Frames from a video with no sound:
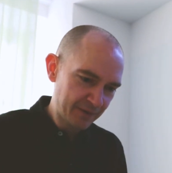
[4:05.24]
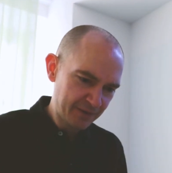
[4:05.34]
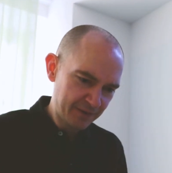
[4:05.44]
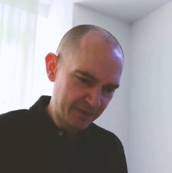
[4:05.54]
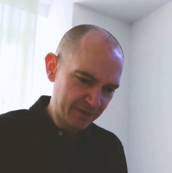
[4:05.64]

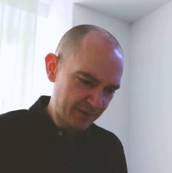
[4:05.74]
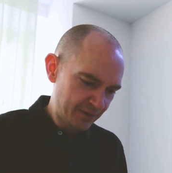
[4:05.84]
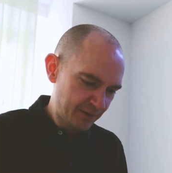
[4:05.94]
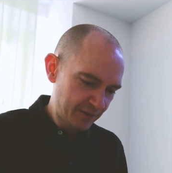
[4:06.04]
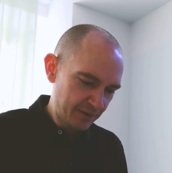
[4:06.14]

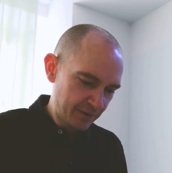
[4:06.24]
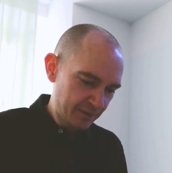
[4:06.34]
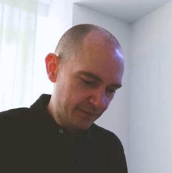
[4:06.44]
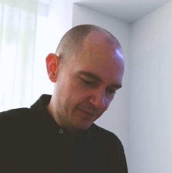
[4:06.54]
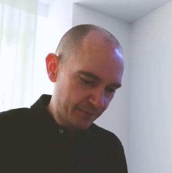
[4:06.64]

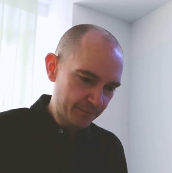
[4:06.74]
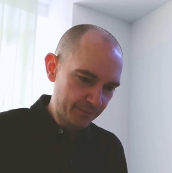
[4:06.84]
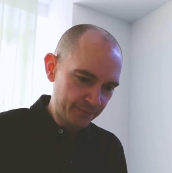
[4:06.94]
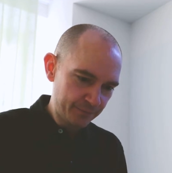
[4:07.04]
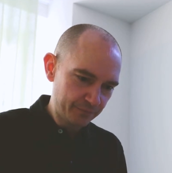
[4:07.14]

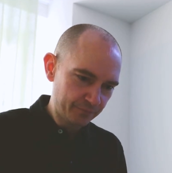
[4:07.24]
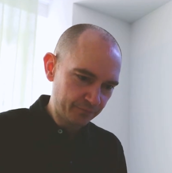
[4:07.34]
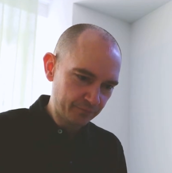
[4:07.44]
Nobody speaks.